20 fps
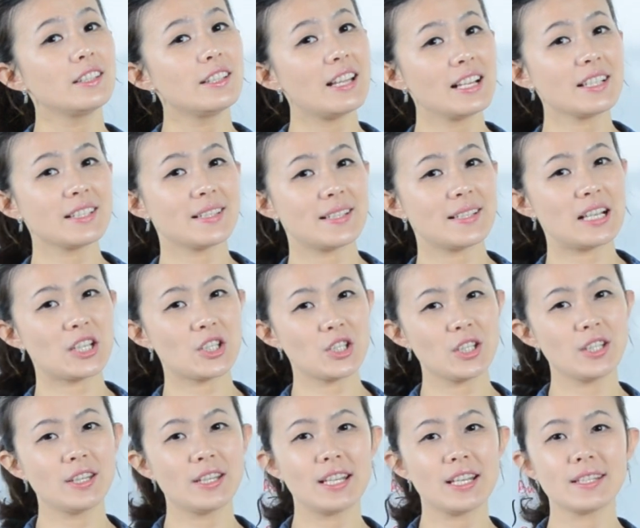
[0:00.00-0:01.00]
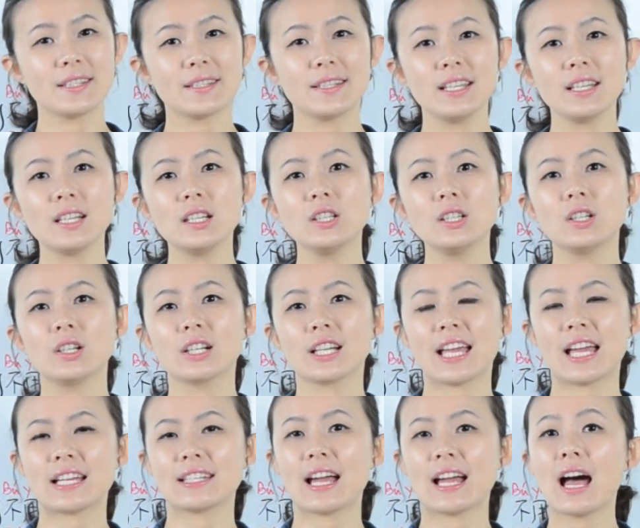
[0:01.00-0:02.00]
next section, let's take a look
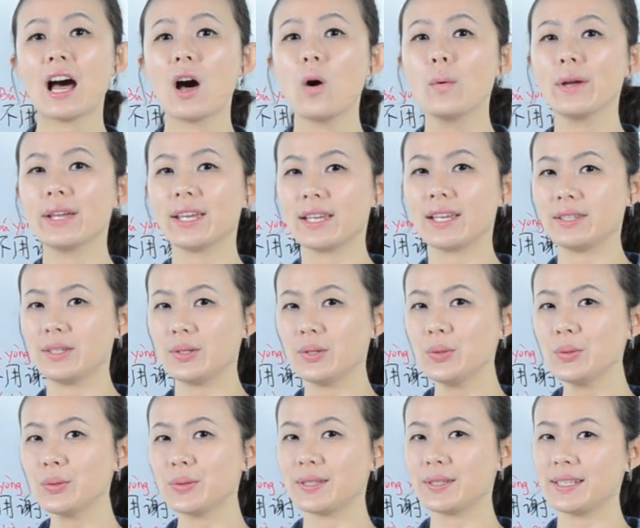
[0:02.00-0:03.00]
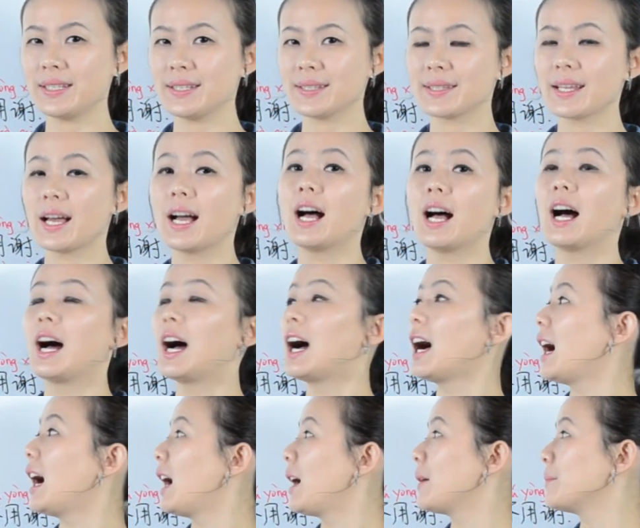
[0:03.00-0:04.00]
at how we can use these
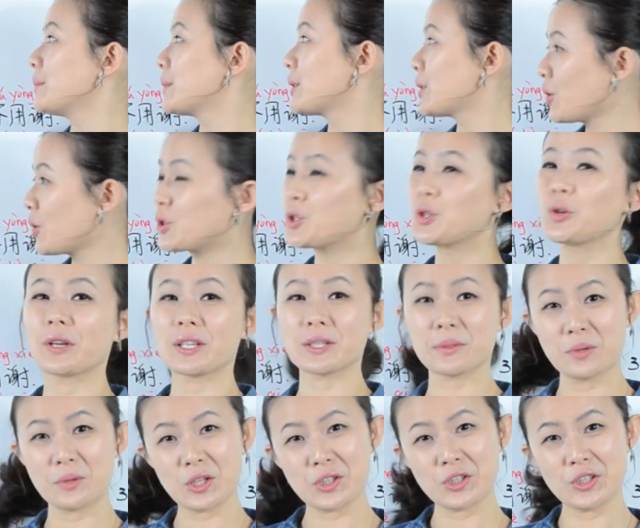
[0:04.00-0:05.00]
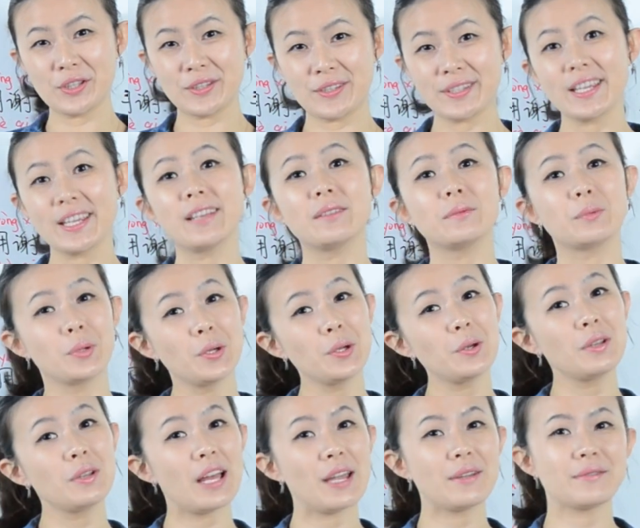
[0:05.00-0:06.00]
um, social expressions in
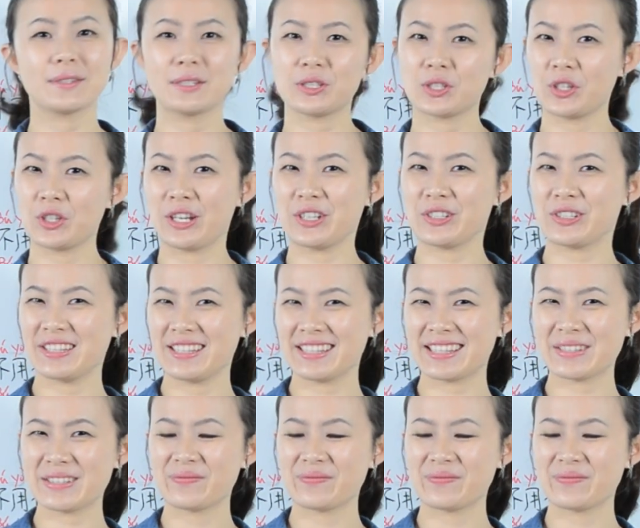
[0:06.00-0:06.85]
real life situations.